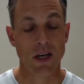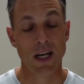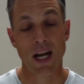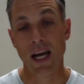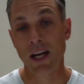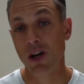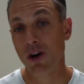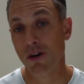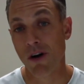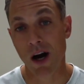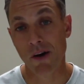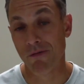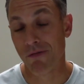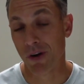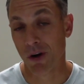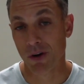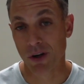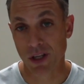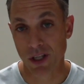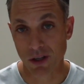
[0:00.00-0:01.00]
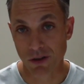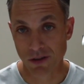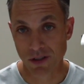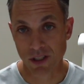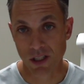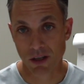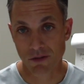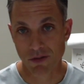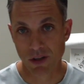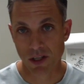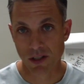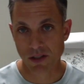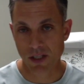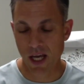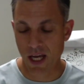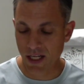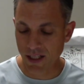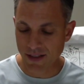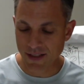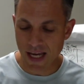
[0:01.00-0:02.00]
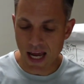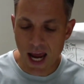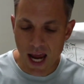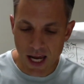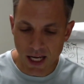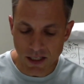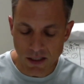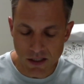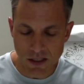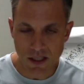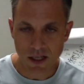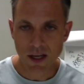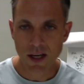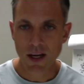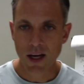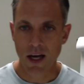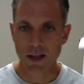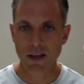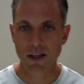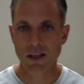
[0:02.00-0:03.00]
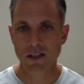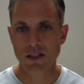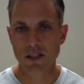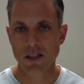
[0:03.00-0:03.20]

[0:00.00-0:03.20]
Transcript: I know I'm very guilty of this. And it takes, I think this